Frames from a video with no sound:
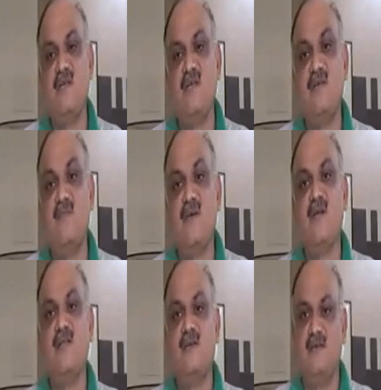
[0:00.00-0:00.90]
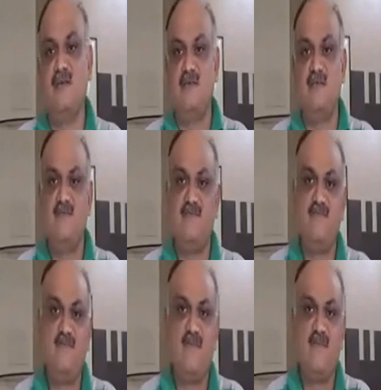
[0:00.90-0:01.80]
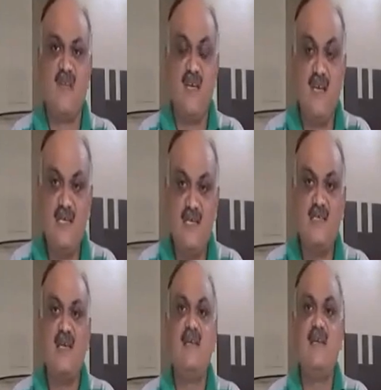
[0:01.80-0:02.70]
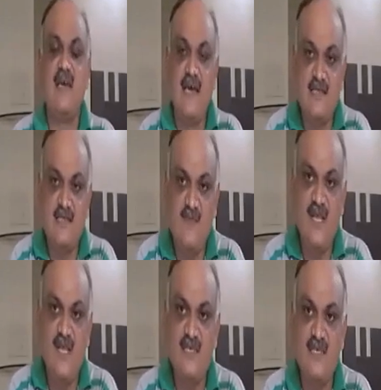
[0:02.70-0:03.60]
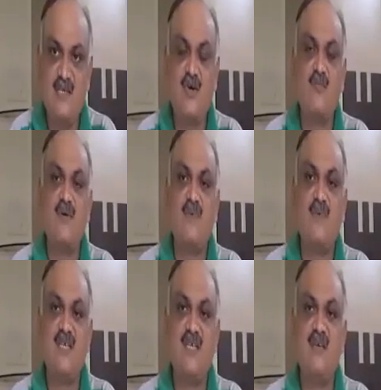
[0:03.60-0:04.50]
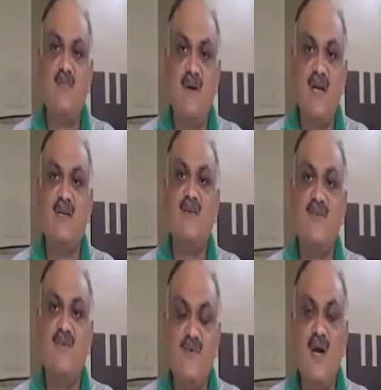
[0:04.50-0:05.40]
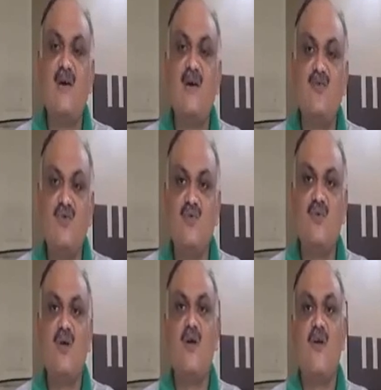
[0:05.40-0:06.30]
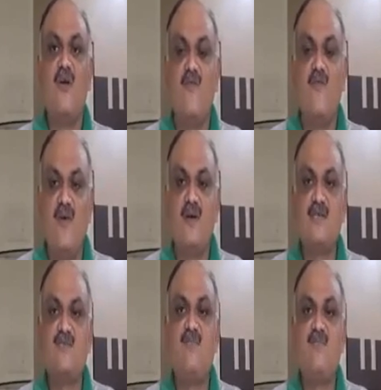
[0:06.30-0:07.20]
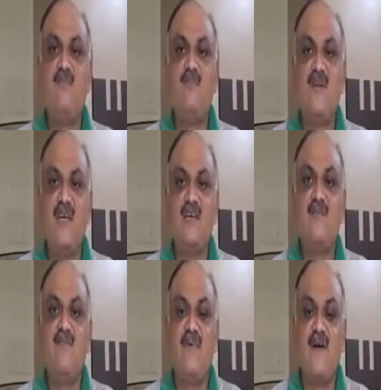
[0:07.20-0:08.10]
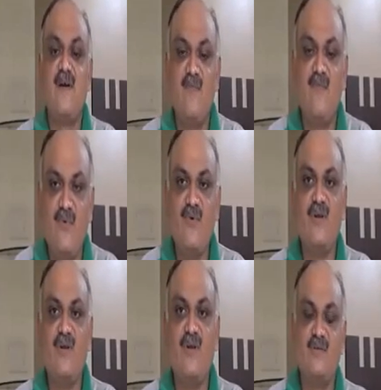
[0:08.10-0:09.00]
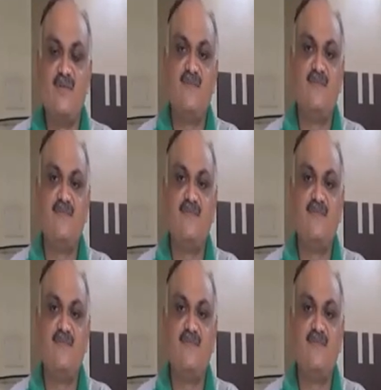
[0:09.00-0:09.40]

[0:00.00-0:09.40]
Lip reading: very typical things. It is there, it has place in homeopathy, but you have to first take a firm foot.